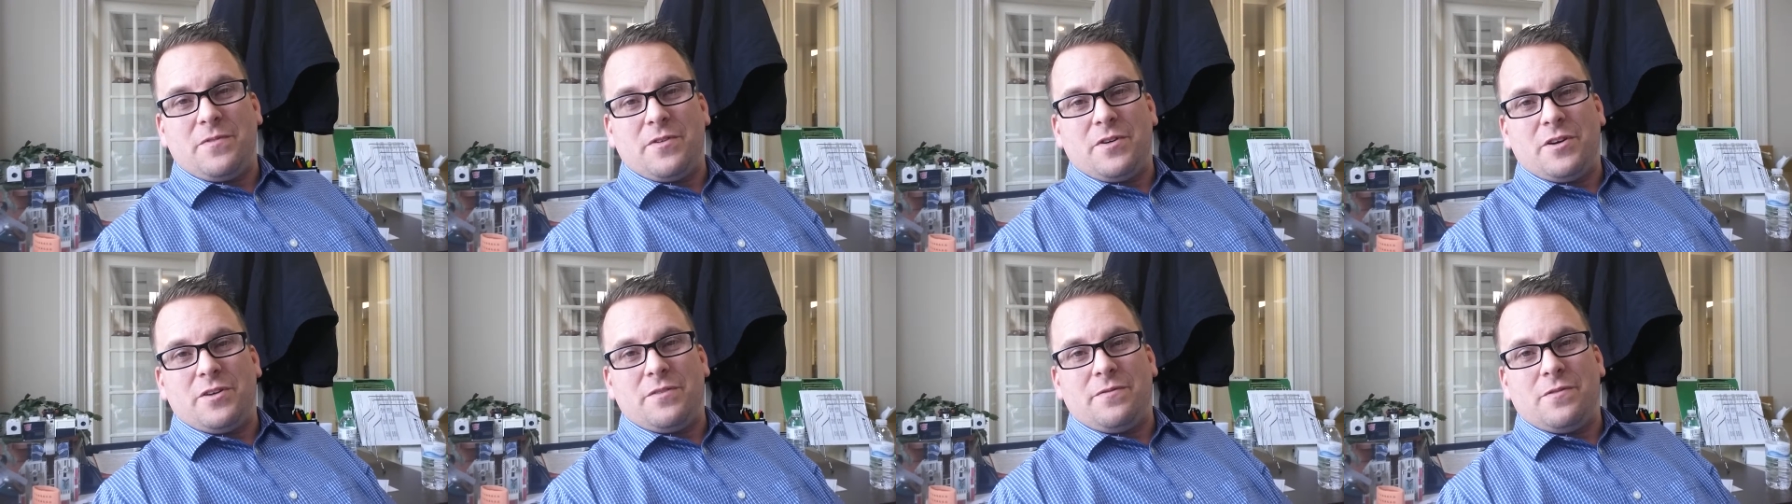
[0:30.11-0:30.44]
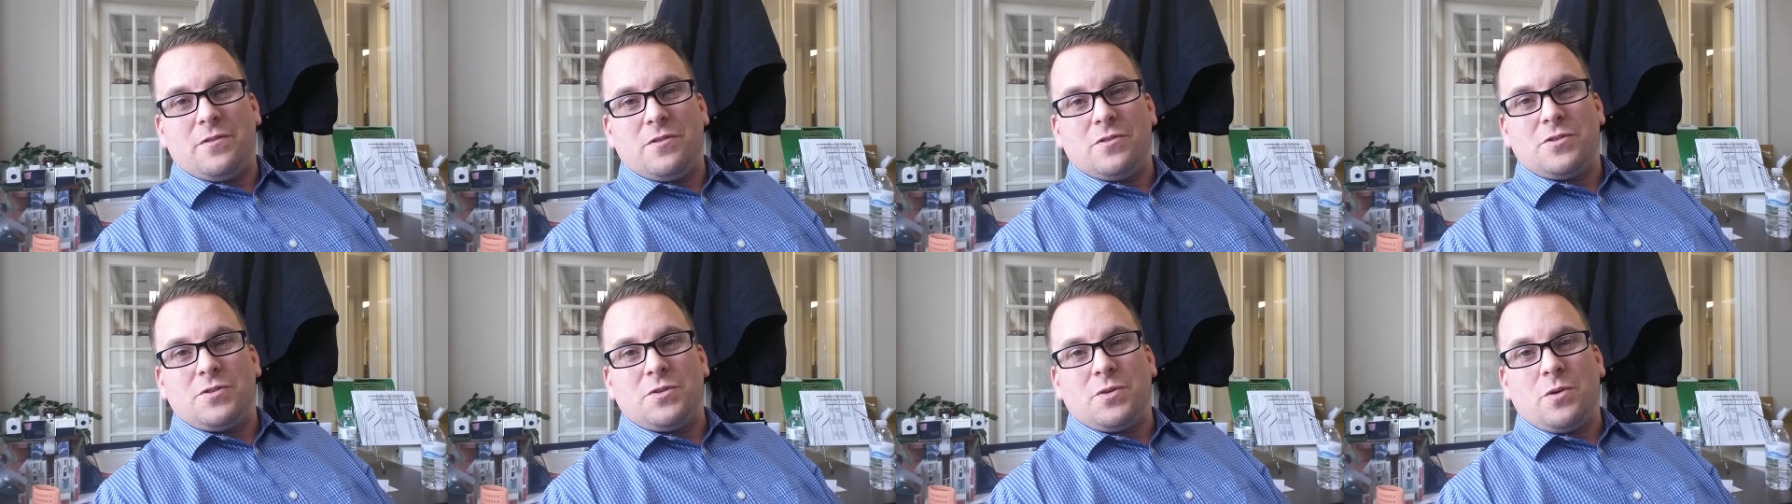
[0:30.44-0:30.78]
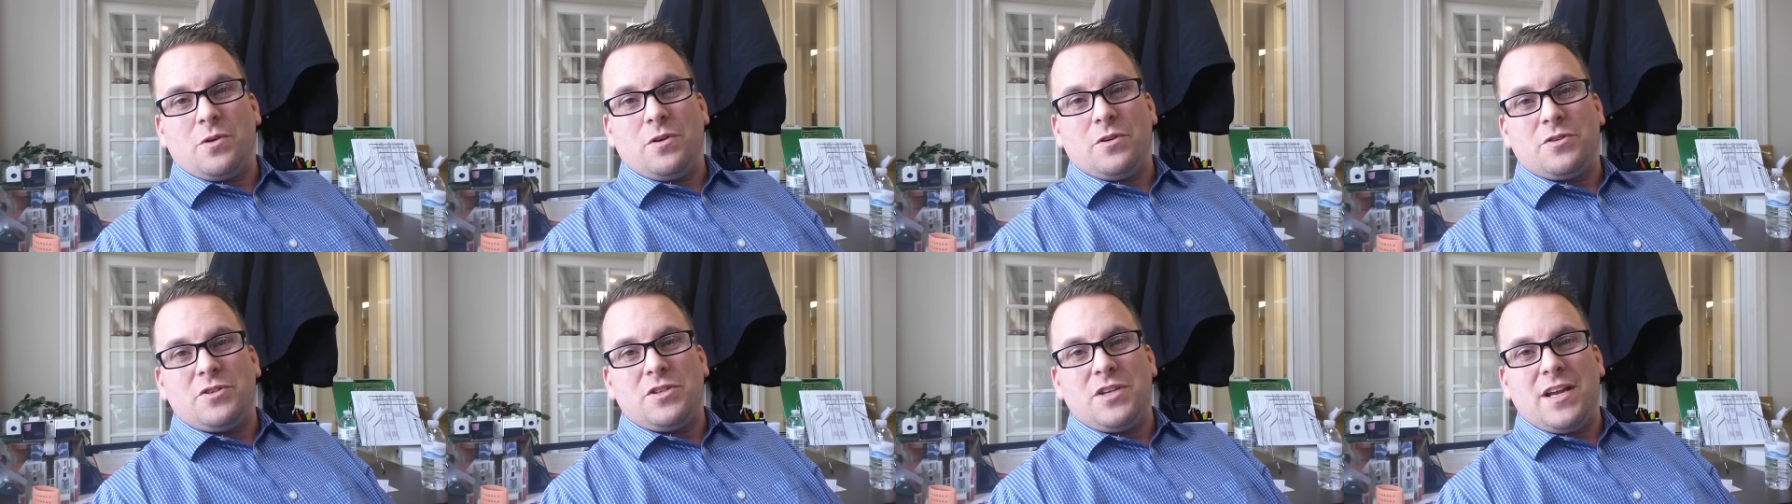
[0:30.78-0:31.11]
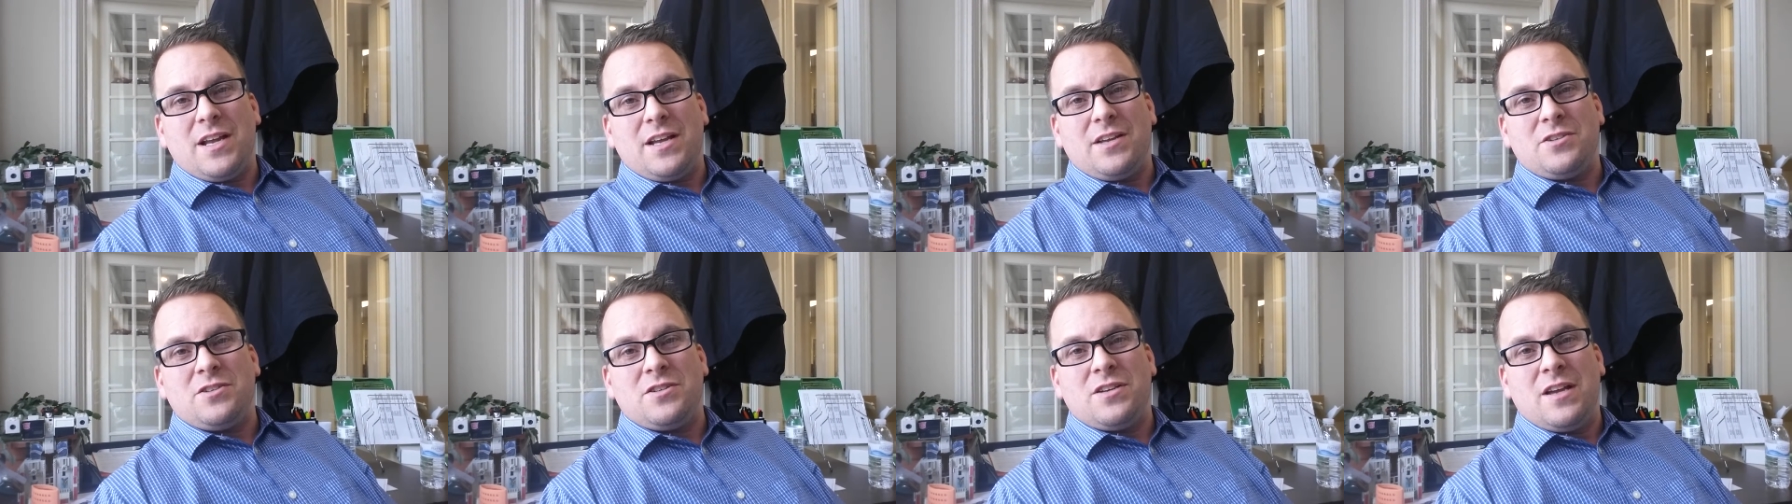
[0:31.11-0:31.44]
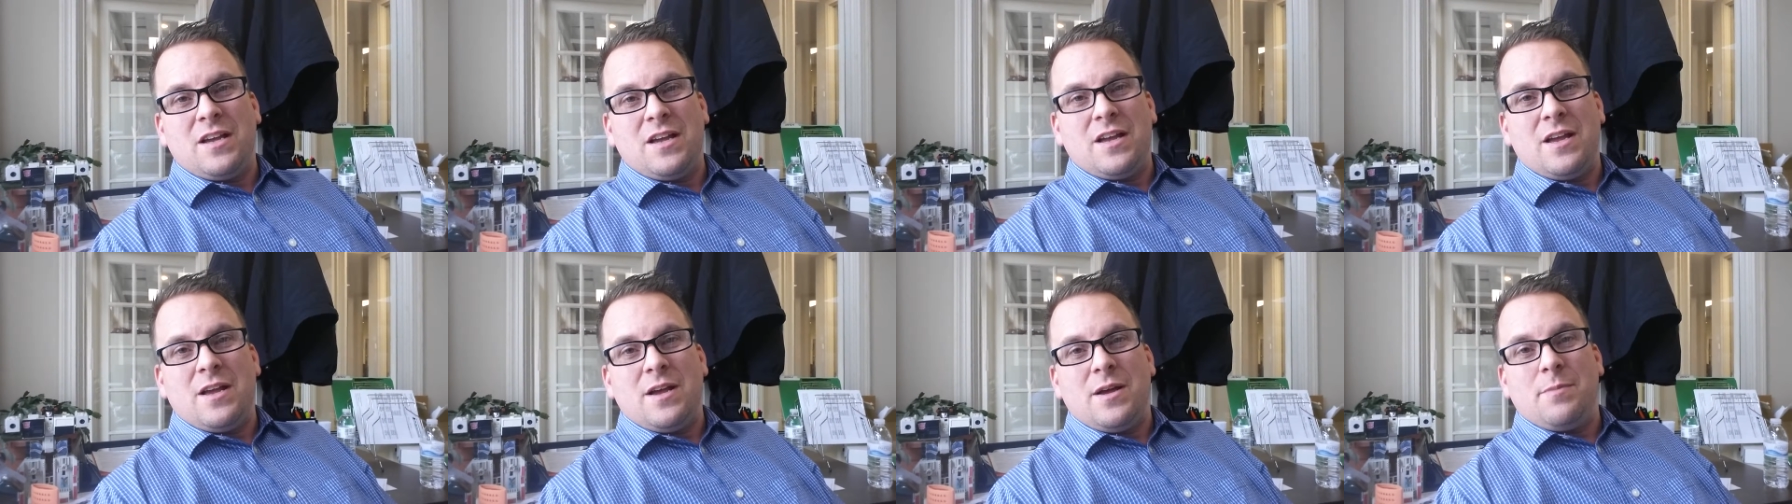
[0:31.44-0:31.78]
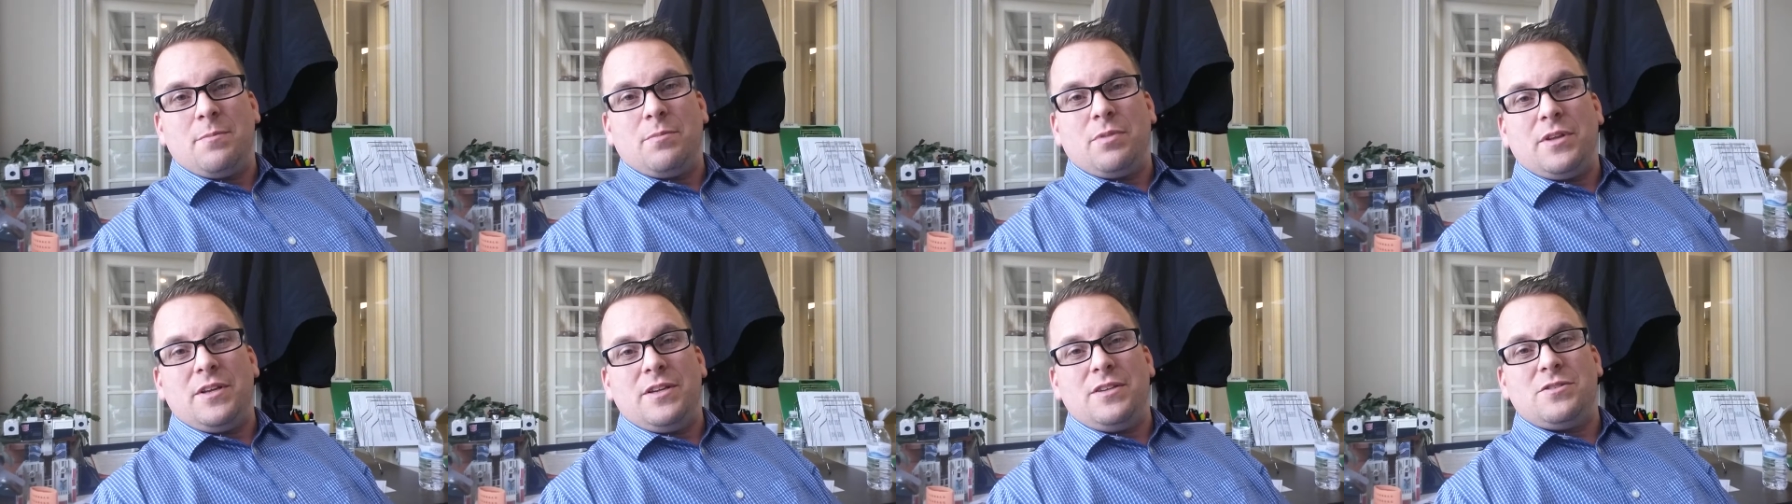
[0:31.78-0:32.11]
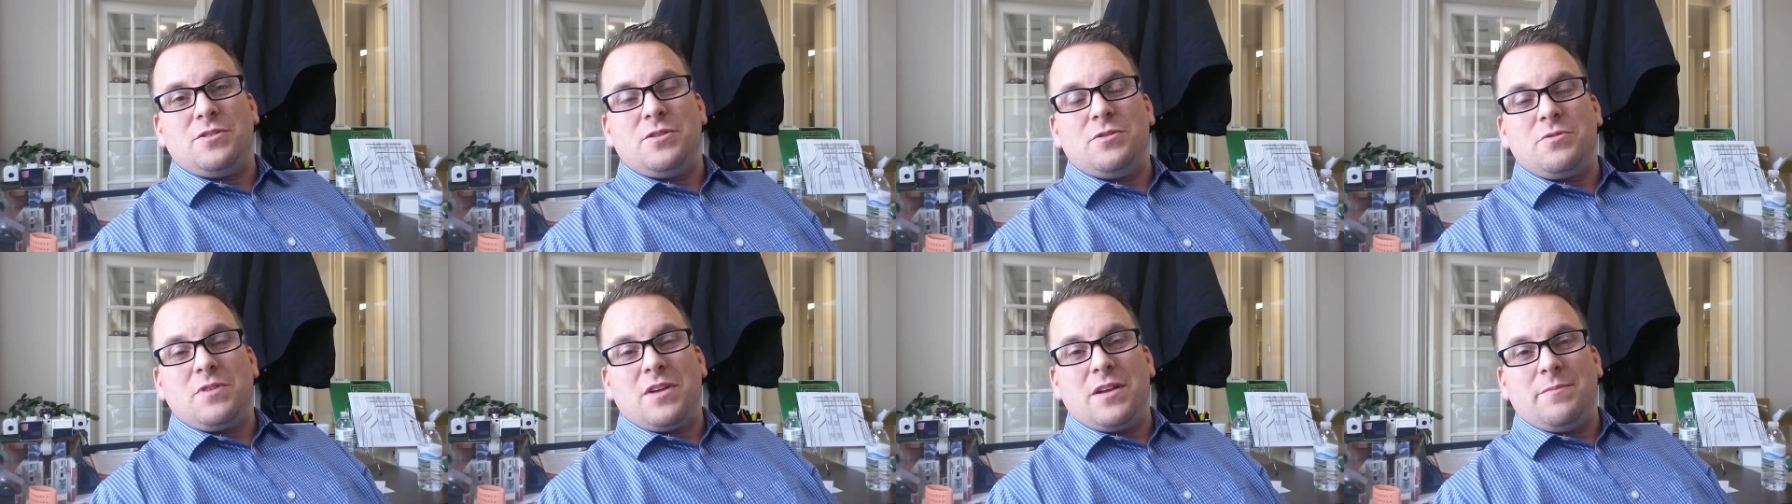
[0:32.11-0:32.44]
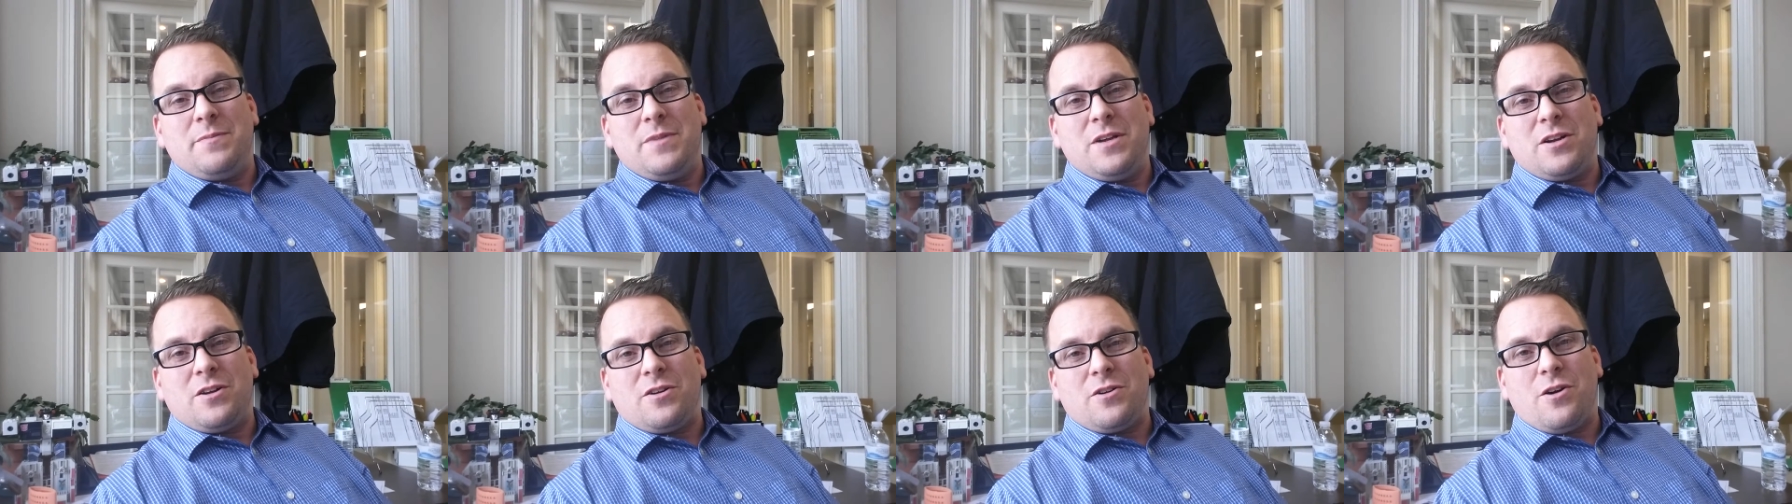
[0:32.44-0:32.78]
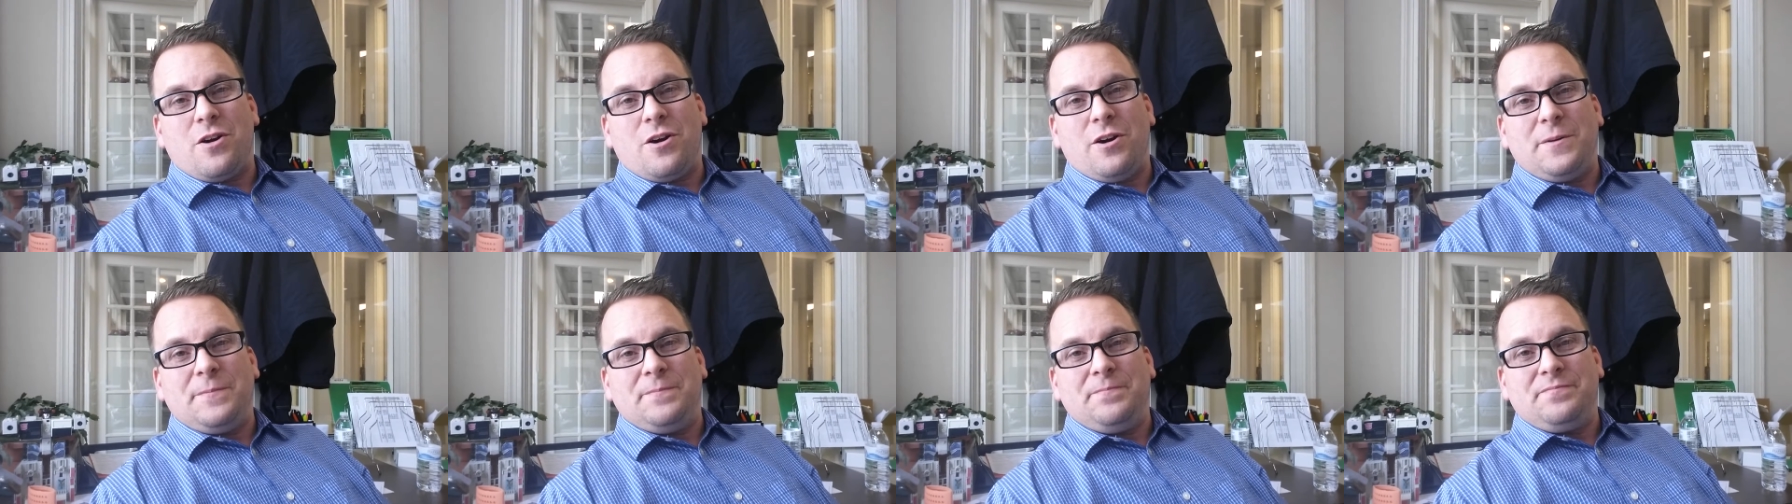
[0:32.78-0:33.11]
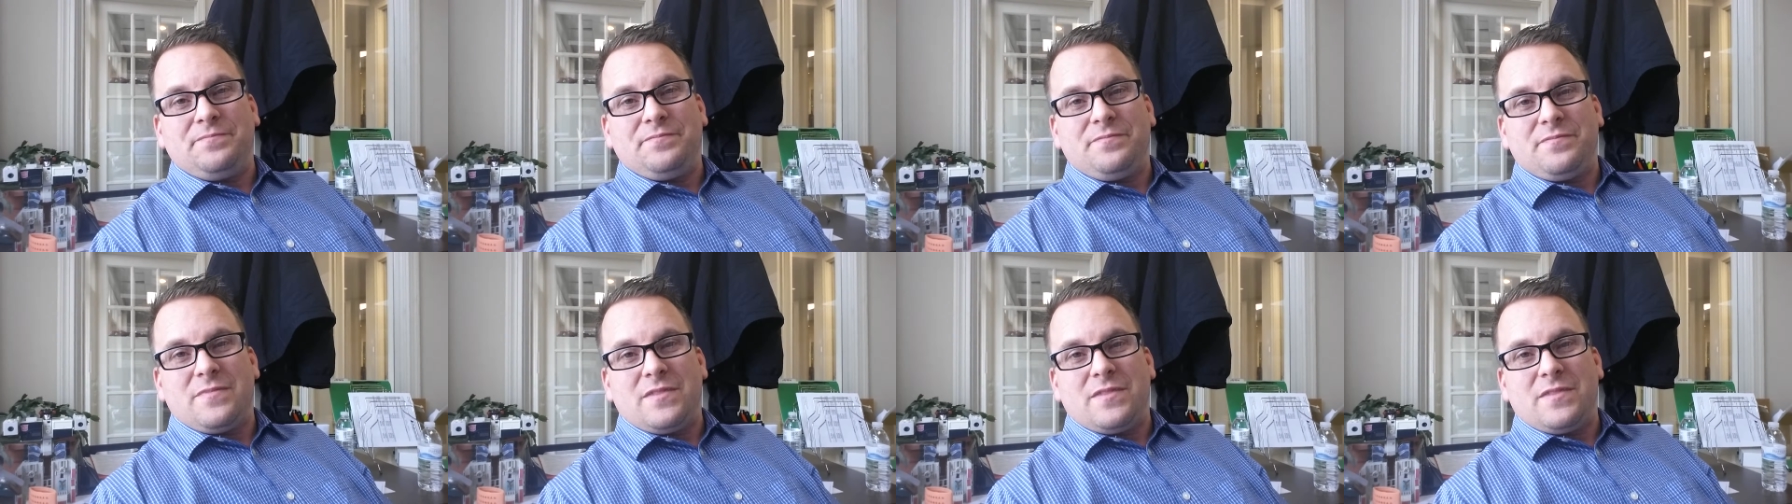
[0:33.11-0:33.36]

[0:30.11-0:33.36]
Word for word: for your first oil change, please do give me a call.